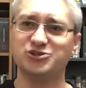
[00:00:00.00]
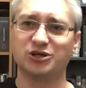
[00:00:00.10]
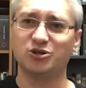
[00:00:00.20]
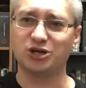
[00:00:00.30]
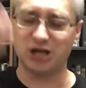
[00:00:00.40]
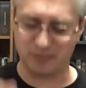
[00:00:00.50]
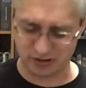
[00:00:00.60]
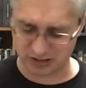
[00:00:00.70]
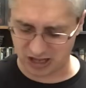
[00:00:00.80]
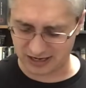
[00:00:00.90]
You can look it up
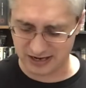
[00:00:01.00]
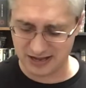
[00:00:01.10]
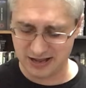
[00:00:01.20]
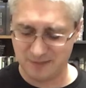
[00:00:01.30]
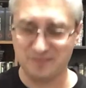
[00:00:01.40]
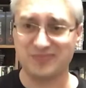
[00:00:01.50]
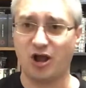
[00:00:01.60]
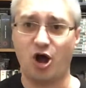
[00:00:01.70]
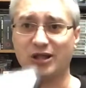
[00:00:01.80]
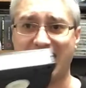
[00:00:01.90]
online.
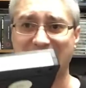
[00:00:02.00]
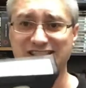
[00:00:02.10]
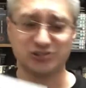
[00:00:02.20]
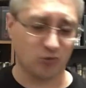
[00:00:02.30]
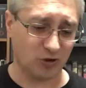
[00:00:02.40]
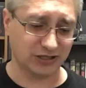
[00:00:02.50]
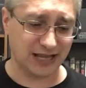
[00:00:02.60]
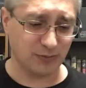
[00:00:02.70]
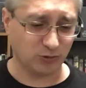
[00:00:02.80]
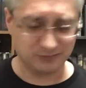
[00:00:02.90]
All it has is the one
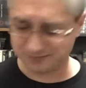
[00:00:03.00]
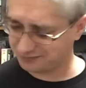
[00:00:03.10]
label.